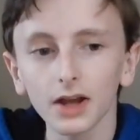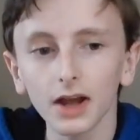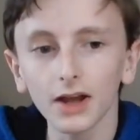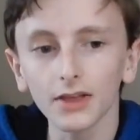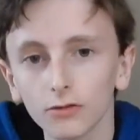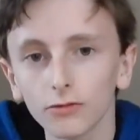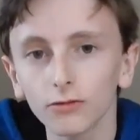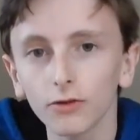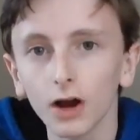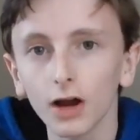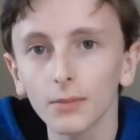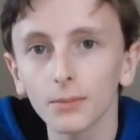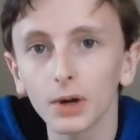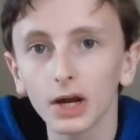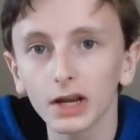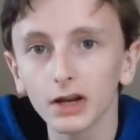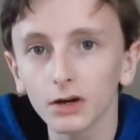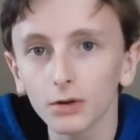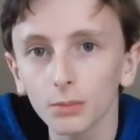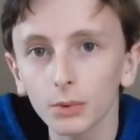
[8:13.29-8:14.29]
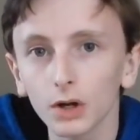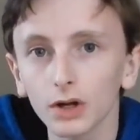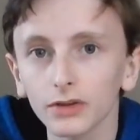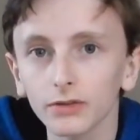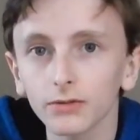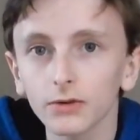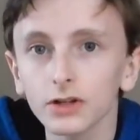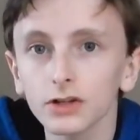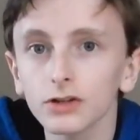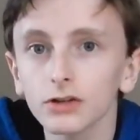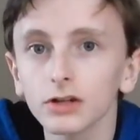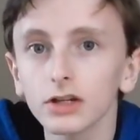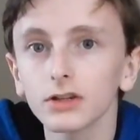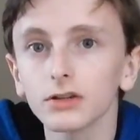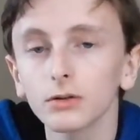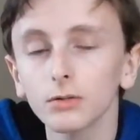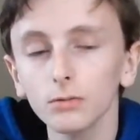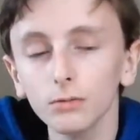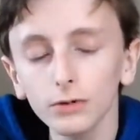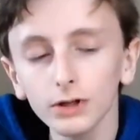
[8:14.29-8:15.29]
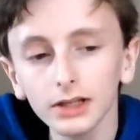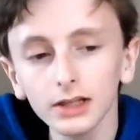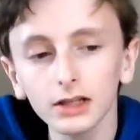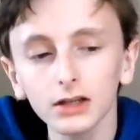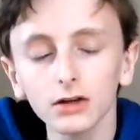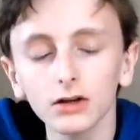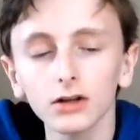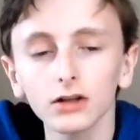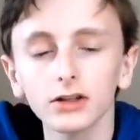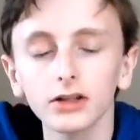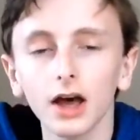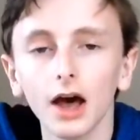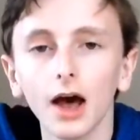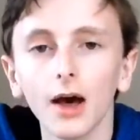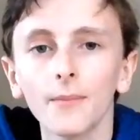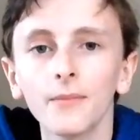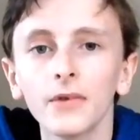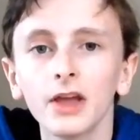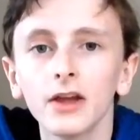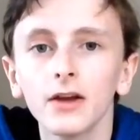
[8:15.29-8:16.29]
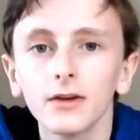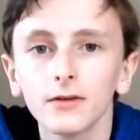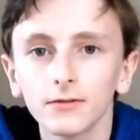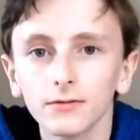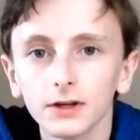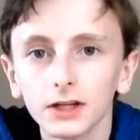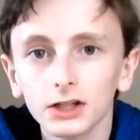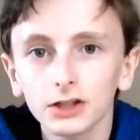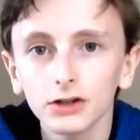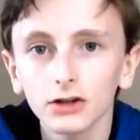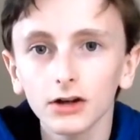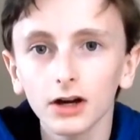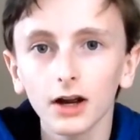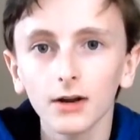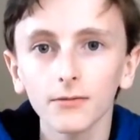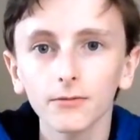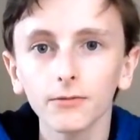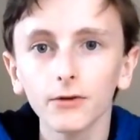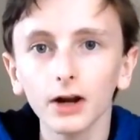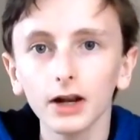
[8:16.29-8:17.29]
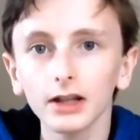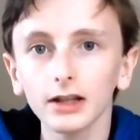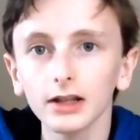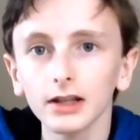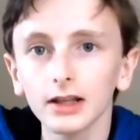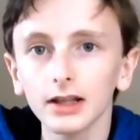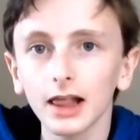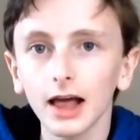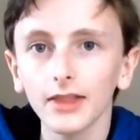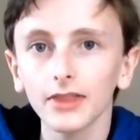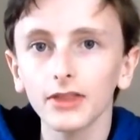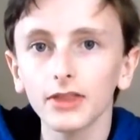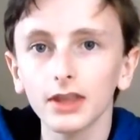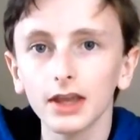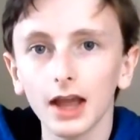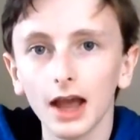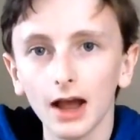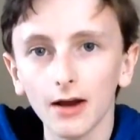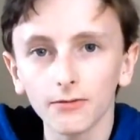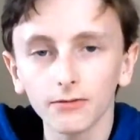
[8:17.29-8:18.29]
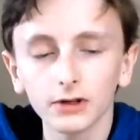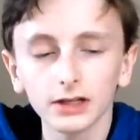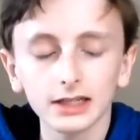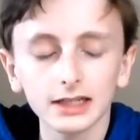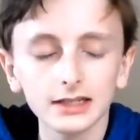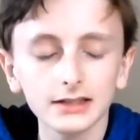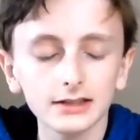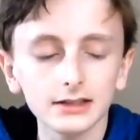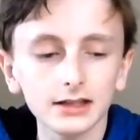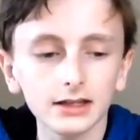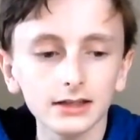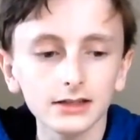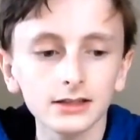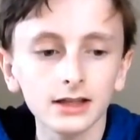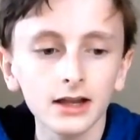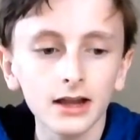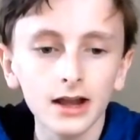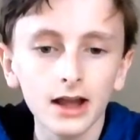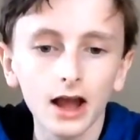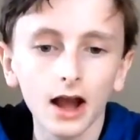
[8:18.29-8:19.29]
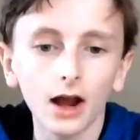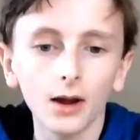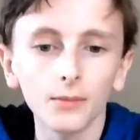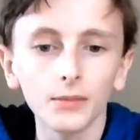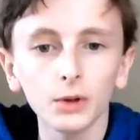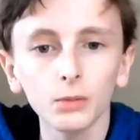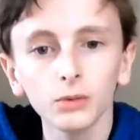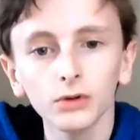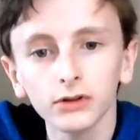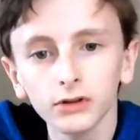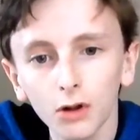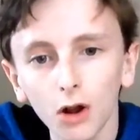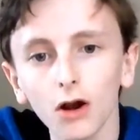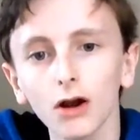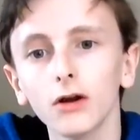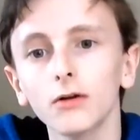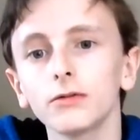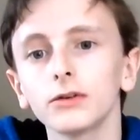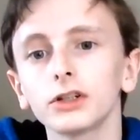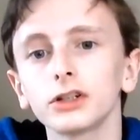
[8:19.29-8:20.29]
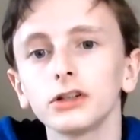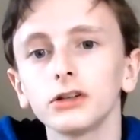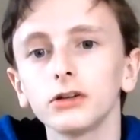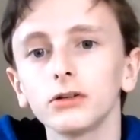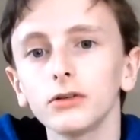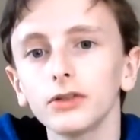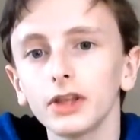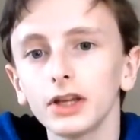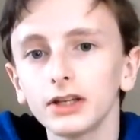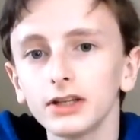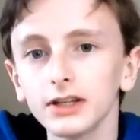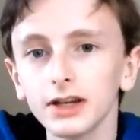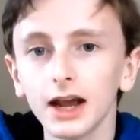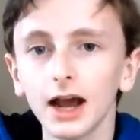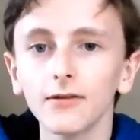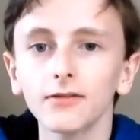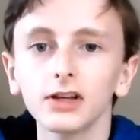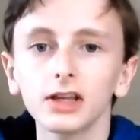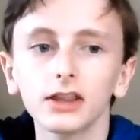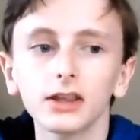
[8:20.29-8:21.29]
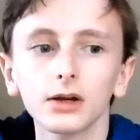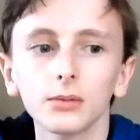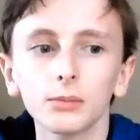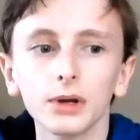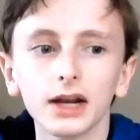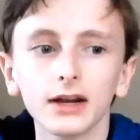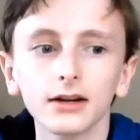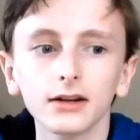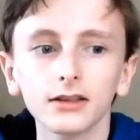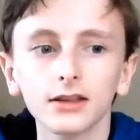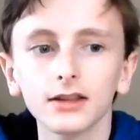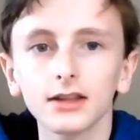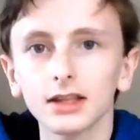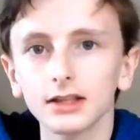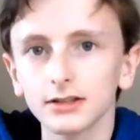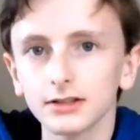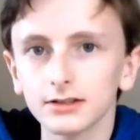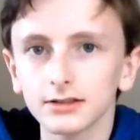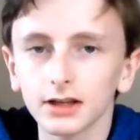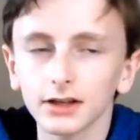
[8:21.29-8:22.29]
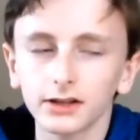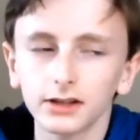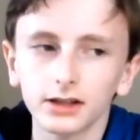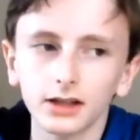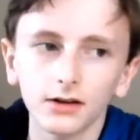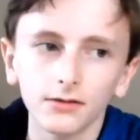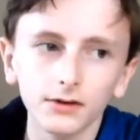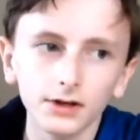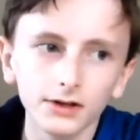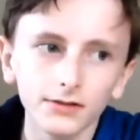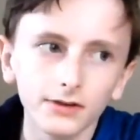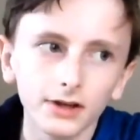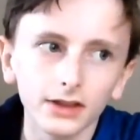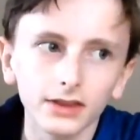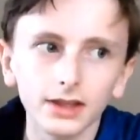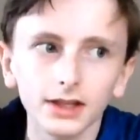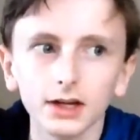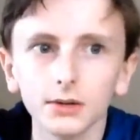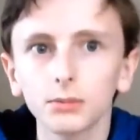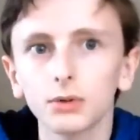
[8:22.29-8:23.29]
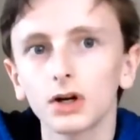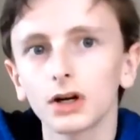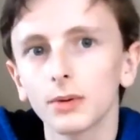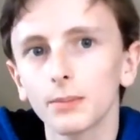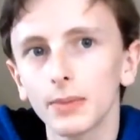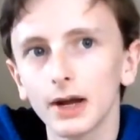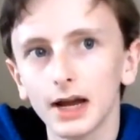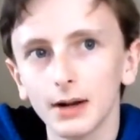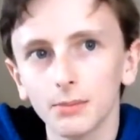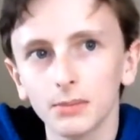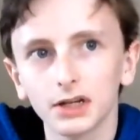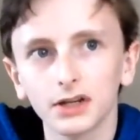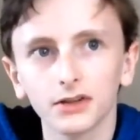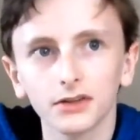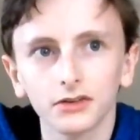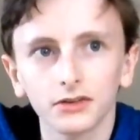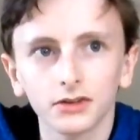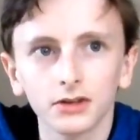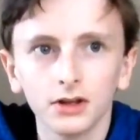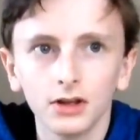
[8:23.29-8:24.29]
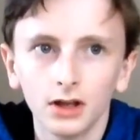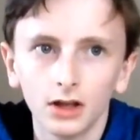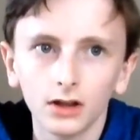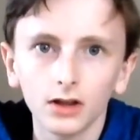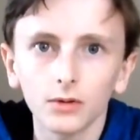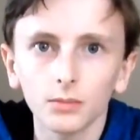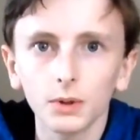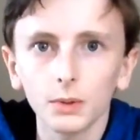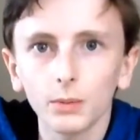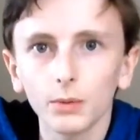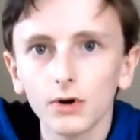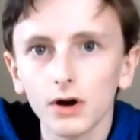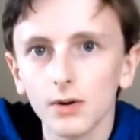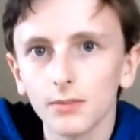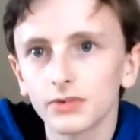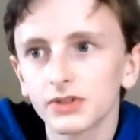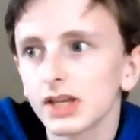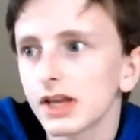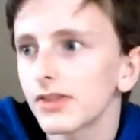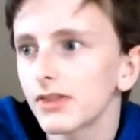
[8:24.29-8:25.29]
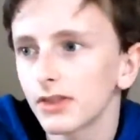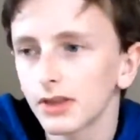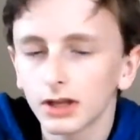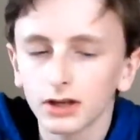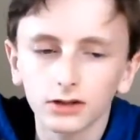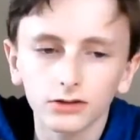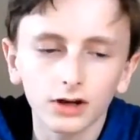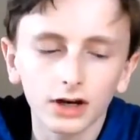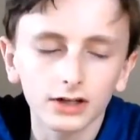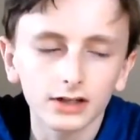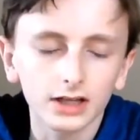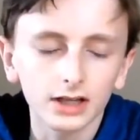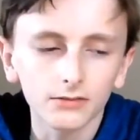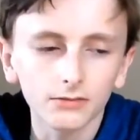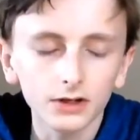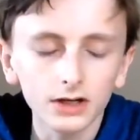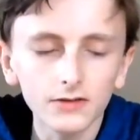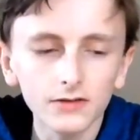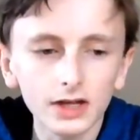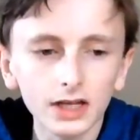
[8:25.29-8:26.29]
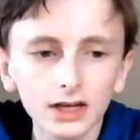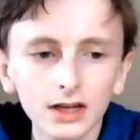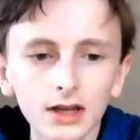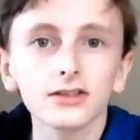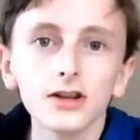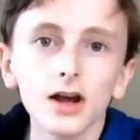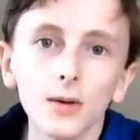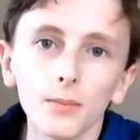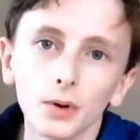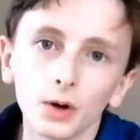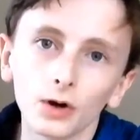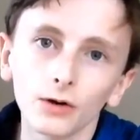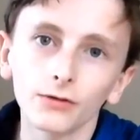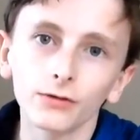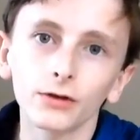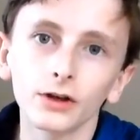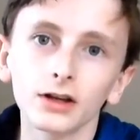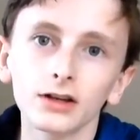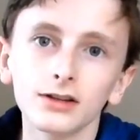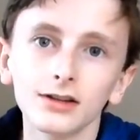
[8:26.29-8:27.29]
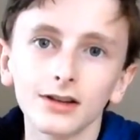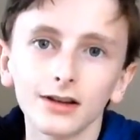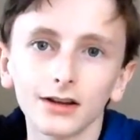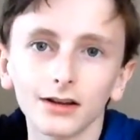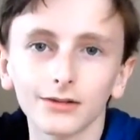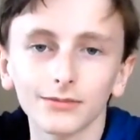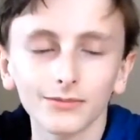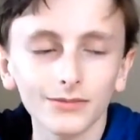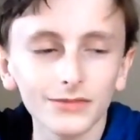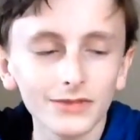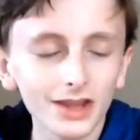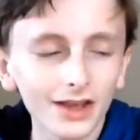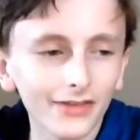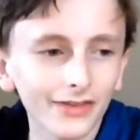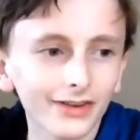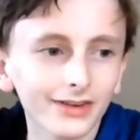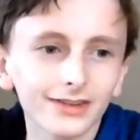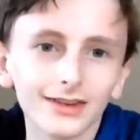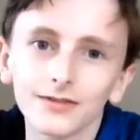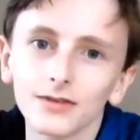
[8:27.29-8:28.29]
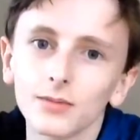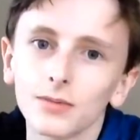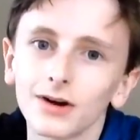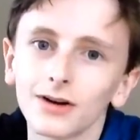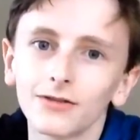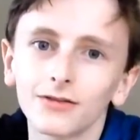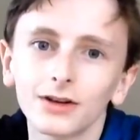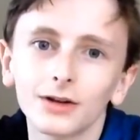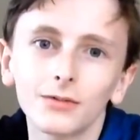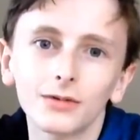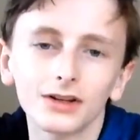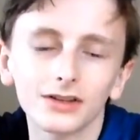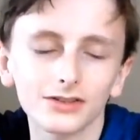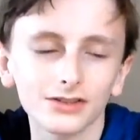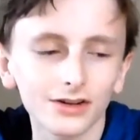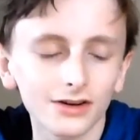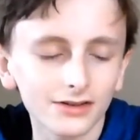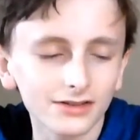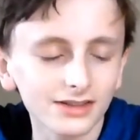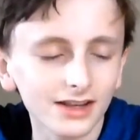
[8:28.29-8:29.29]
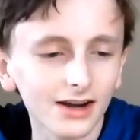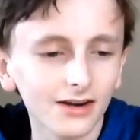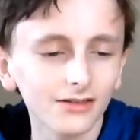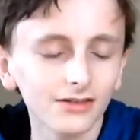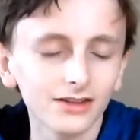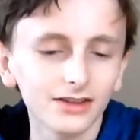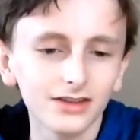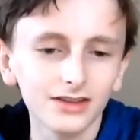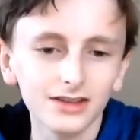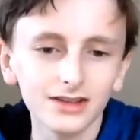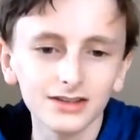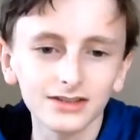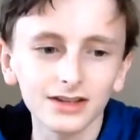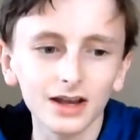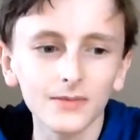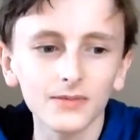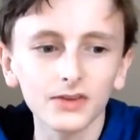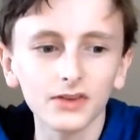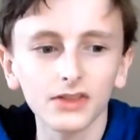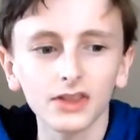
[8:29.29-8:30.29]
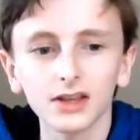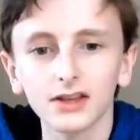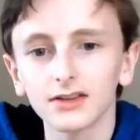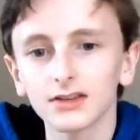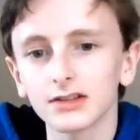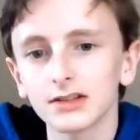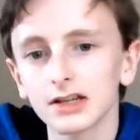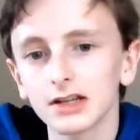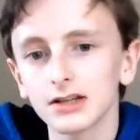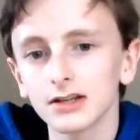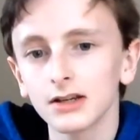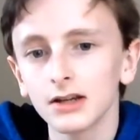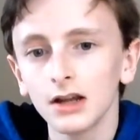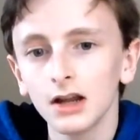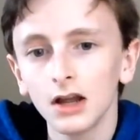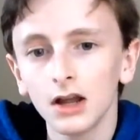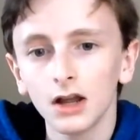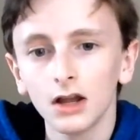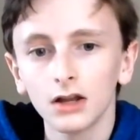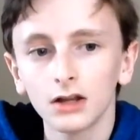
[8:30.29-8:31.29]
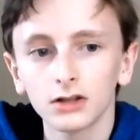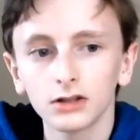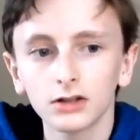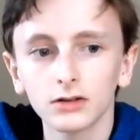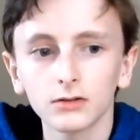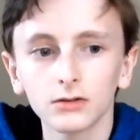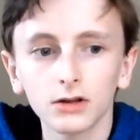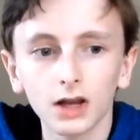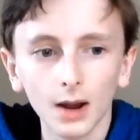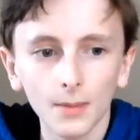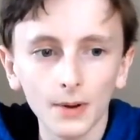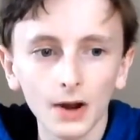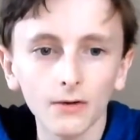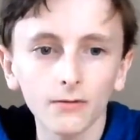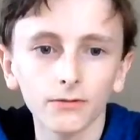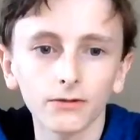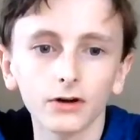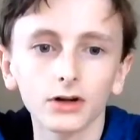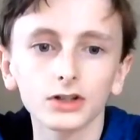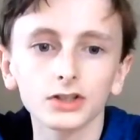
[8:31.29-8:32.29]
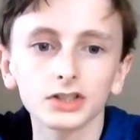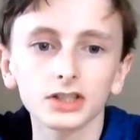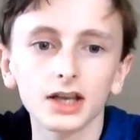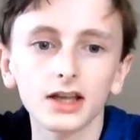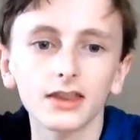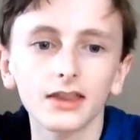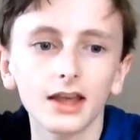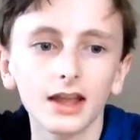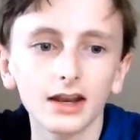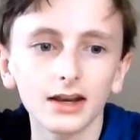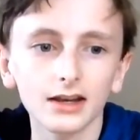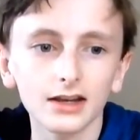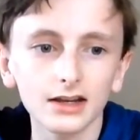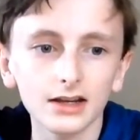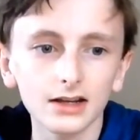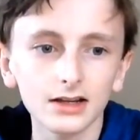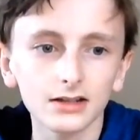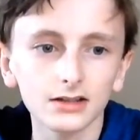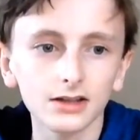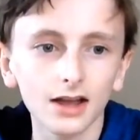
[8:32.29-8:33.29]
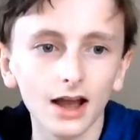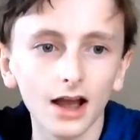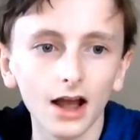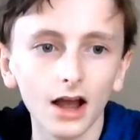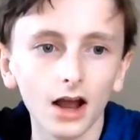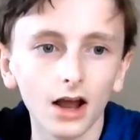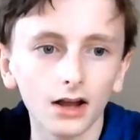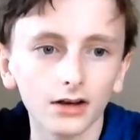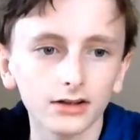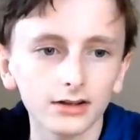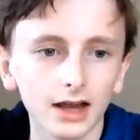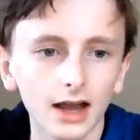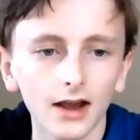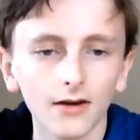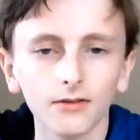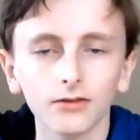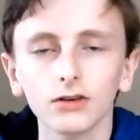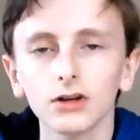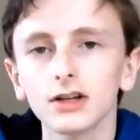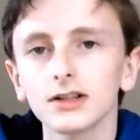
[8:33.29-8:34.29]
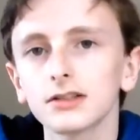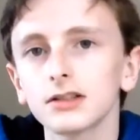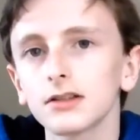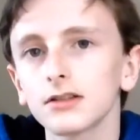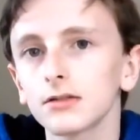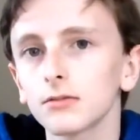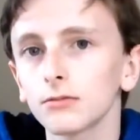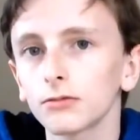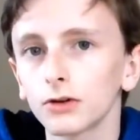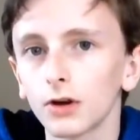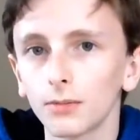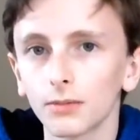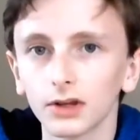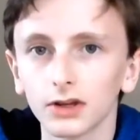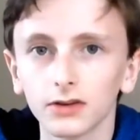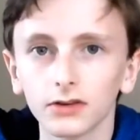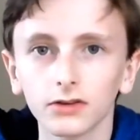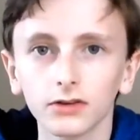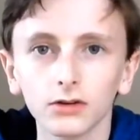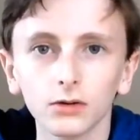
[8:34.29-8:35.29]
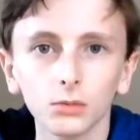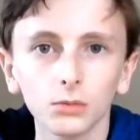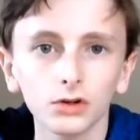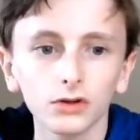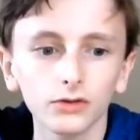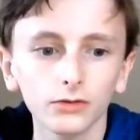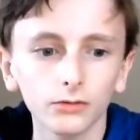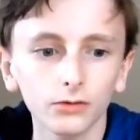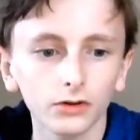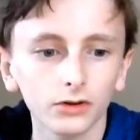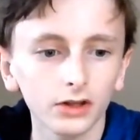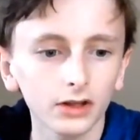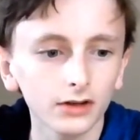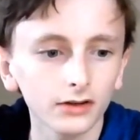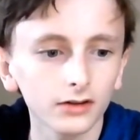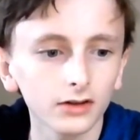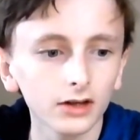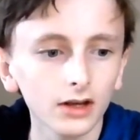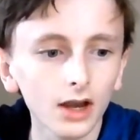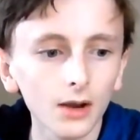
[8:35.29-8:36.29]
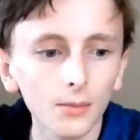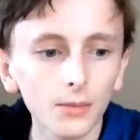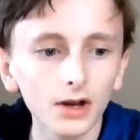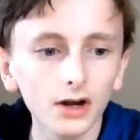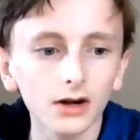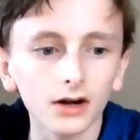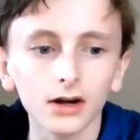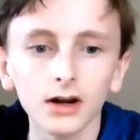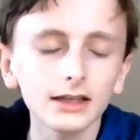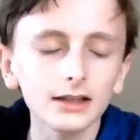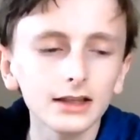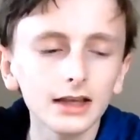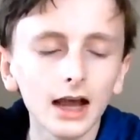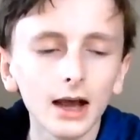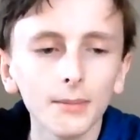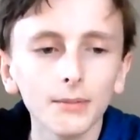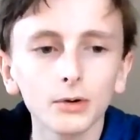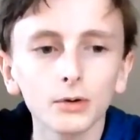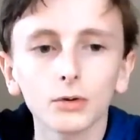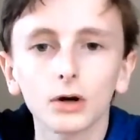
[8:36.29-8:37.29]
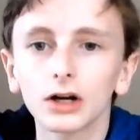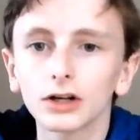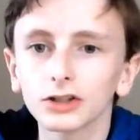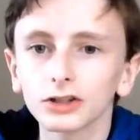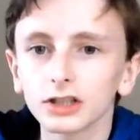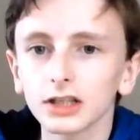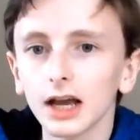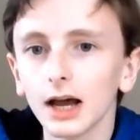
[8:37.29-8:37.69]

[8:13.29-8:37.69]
The new Find My AirPods feature is a really good feature. I'm finally glad that they have released it. It was long overdue. They did have it in their beta, then they decided to get rid of it. Then I brought it back because a lot of people are upset that they tried to get rid of it. It's not perfect. Nothing's ever perfect when it starts out. These types of things need to come out first and then need to have criticism from the consumers for things to get better. It's like the Apple Watch.